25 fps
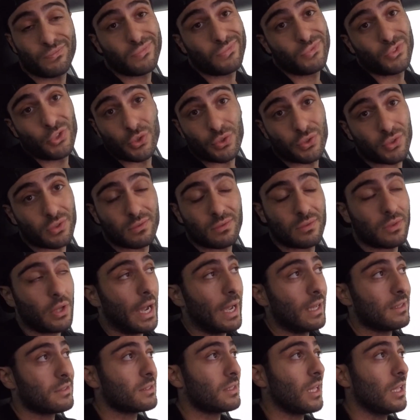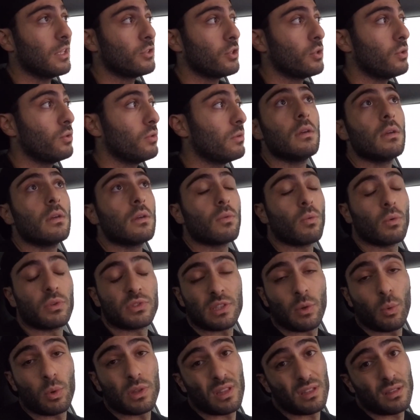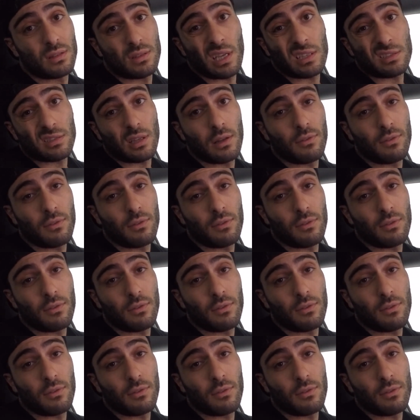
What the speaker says: Just stay tuned. We'll see what the Tesla